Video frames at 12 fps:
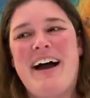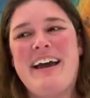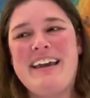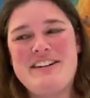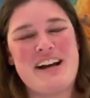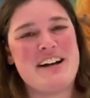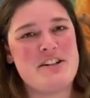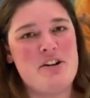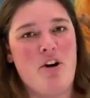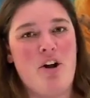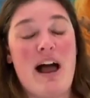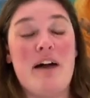in Jackson
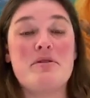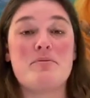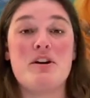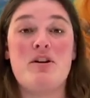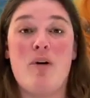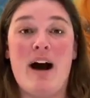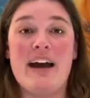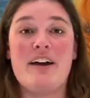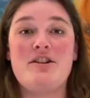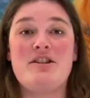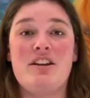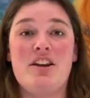Hole, I was
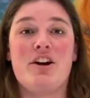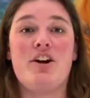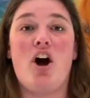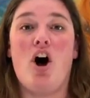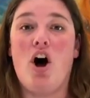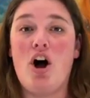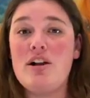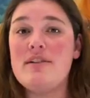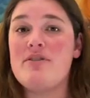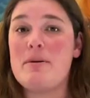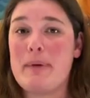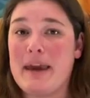required to learn all
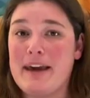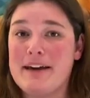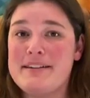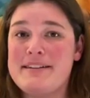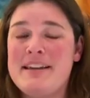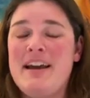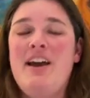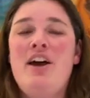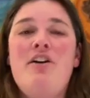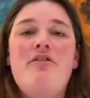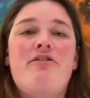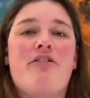of the peaks
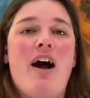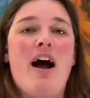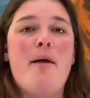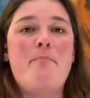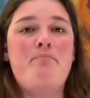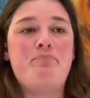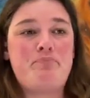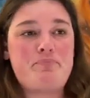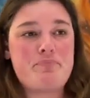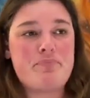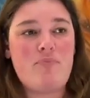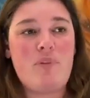from
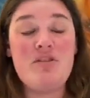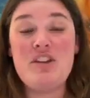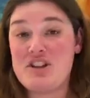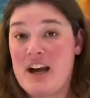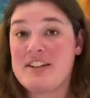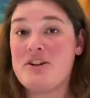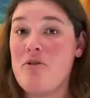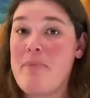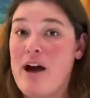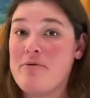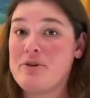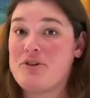the Jackson Hole
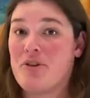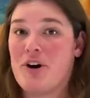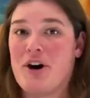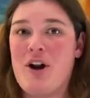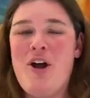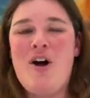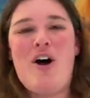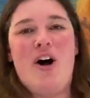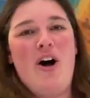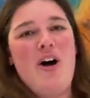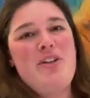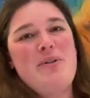Mountain Resort
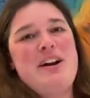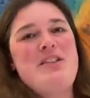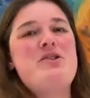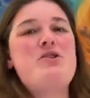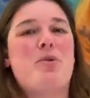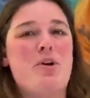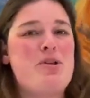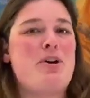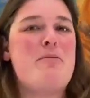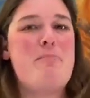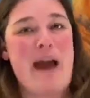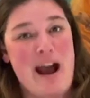all the way to the
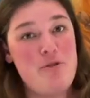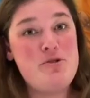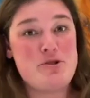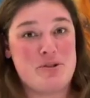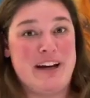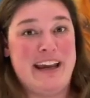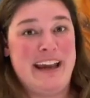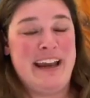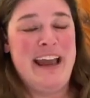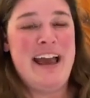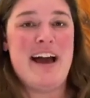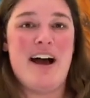northern boundary
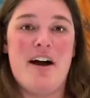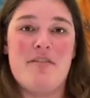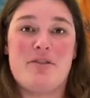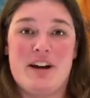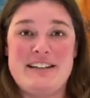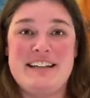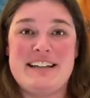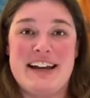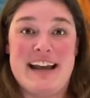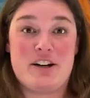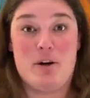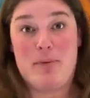of Grand Teton
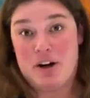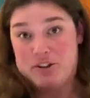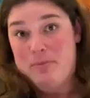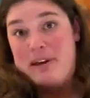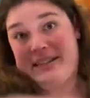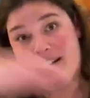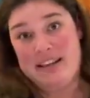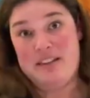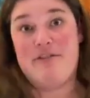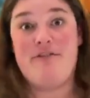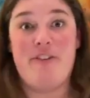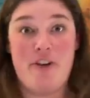National Park. So basically
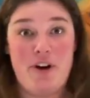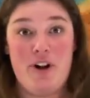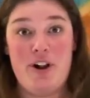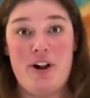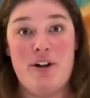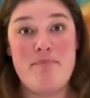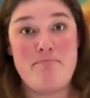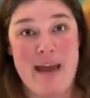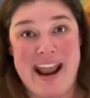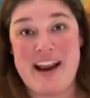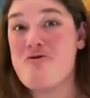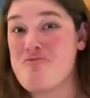the full
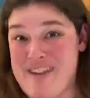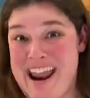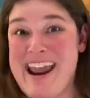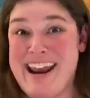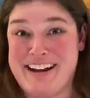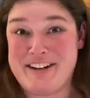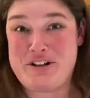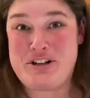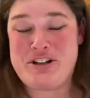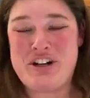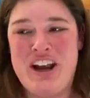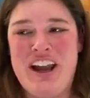main range